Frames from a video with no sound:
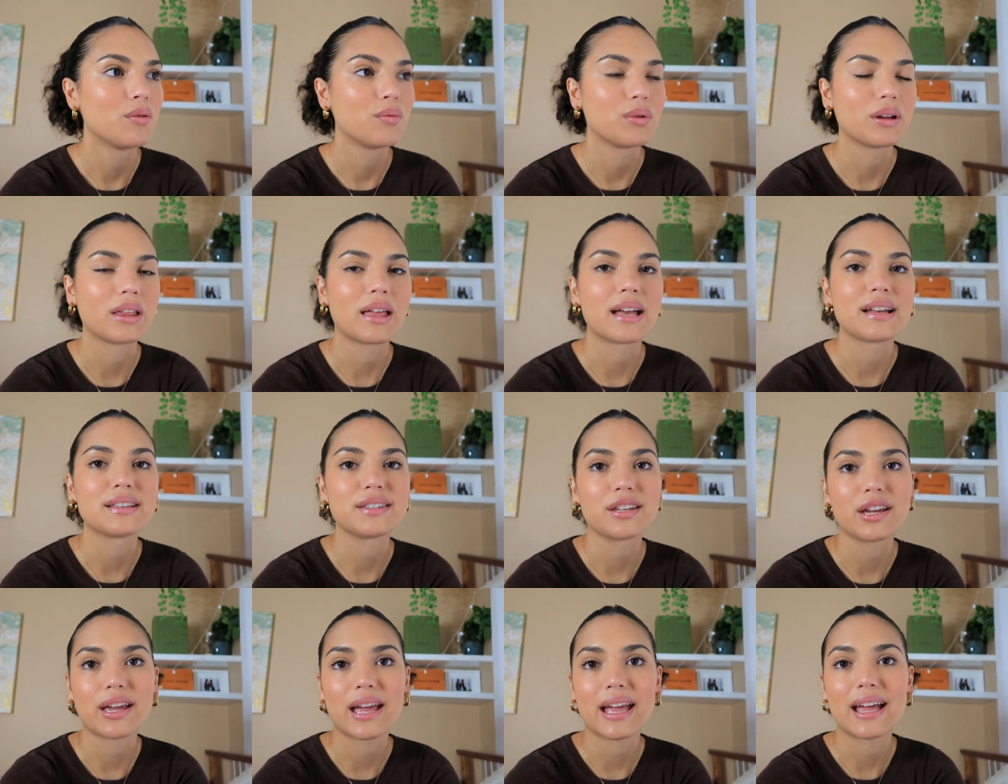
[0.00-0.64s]

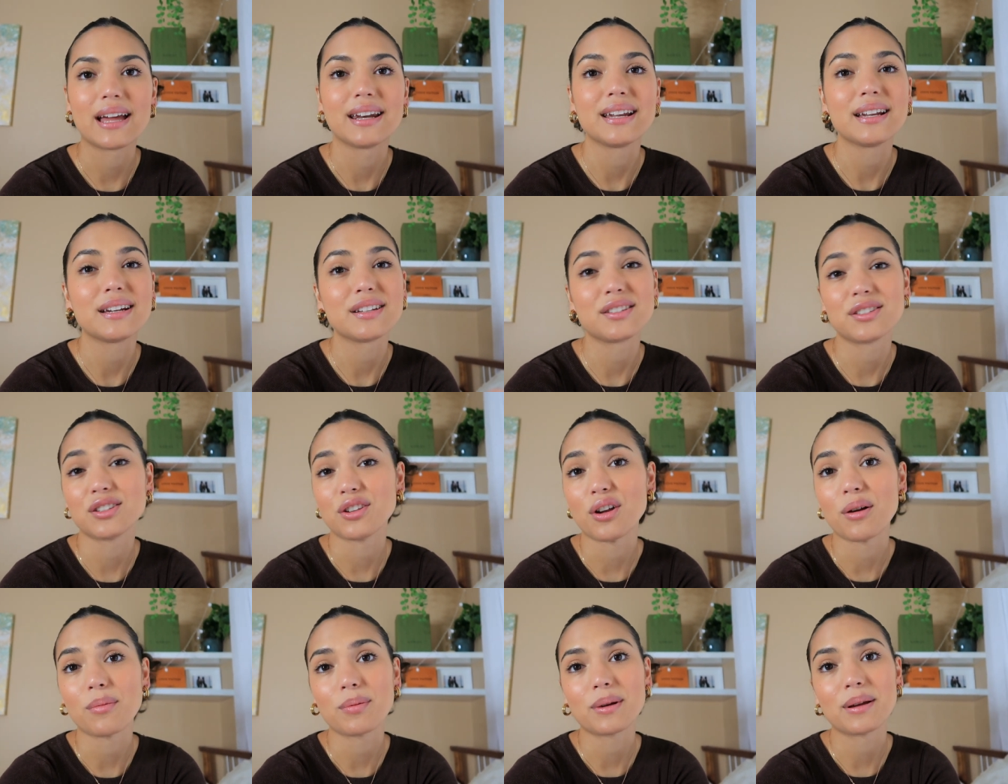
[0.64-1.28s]
realize, okay, I need to
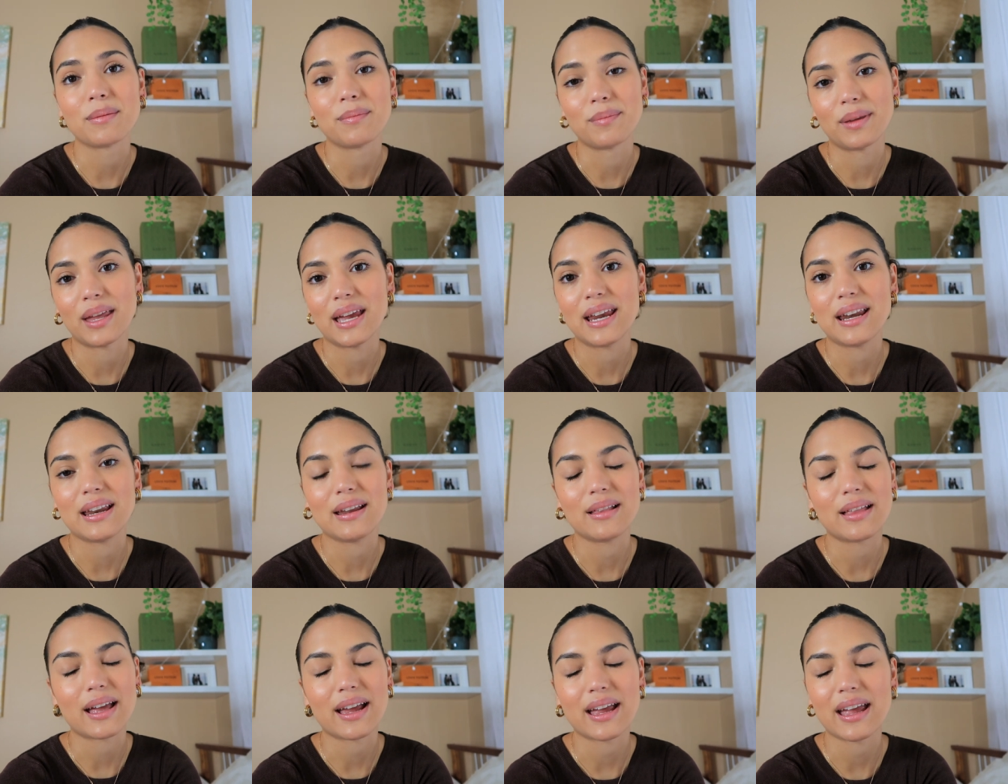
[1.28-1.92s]
stop
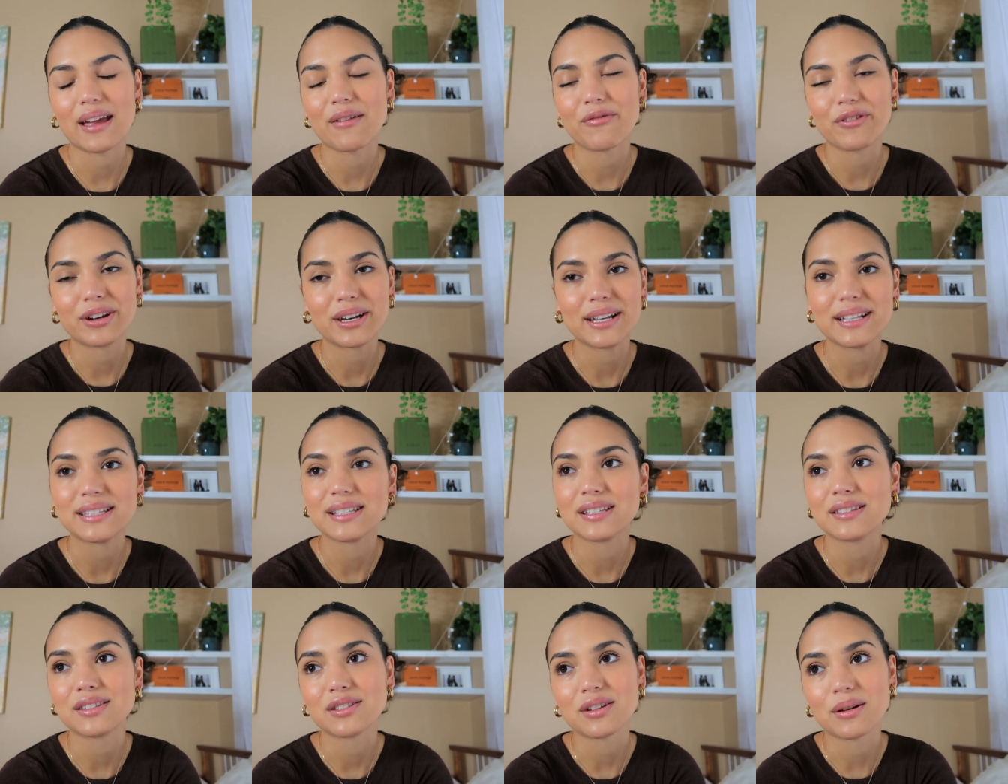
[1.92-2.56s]
complaining. Like everyone
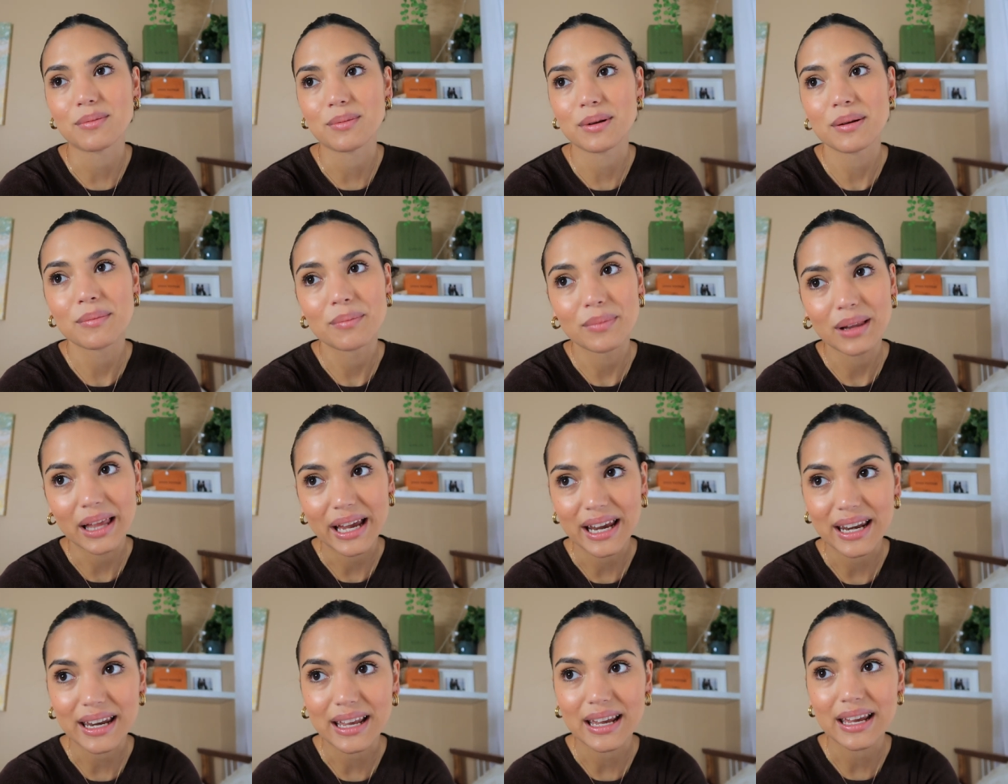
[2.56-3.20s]
needs to stop
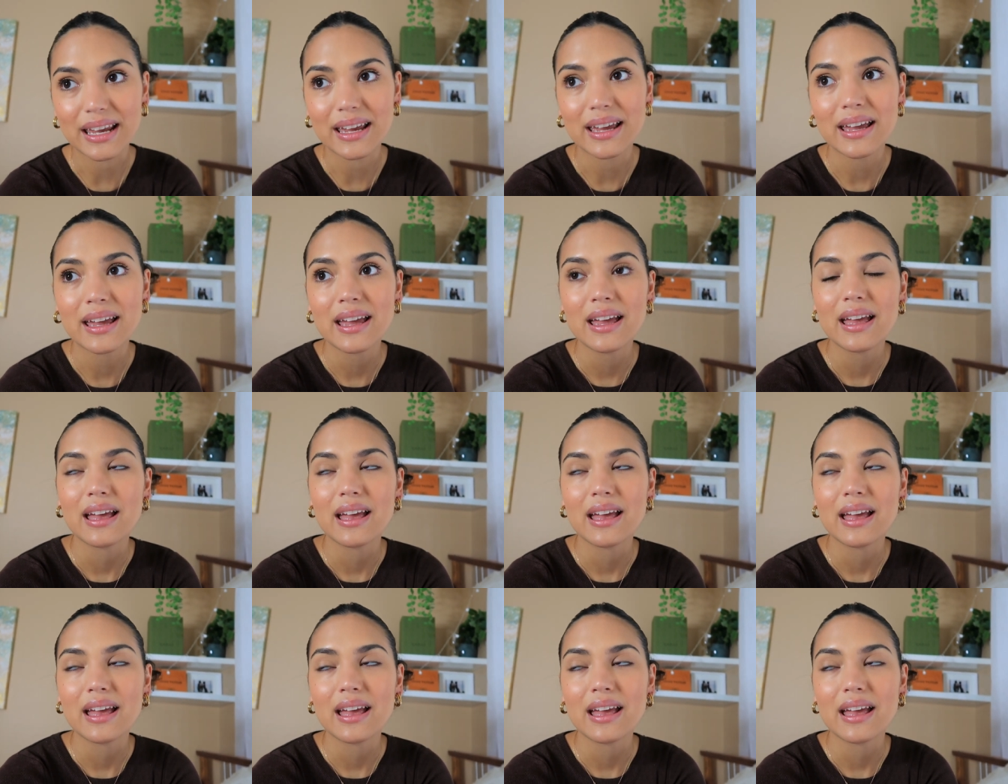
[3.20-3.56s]
complaining.